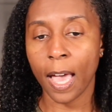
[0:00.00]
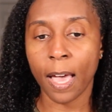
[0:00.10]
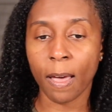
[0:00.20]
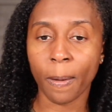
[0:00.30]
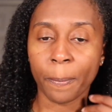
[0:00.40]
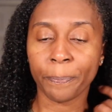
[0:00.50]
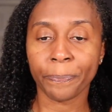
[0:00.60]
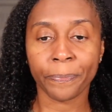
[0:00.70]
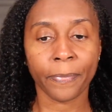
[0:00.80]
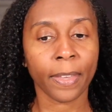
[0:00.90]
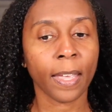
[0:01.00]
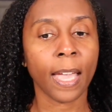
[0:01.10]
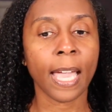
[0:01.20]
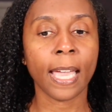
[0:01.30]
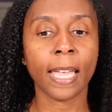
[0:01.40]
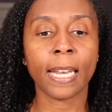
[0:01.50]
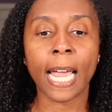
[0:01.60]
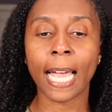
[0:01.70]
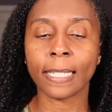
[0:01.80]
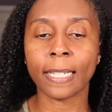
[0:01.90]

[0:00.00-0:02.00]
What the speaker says: And I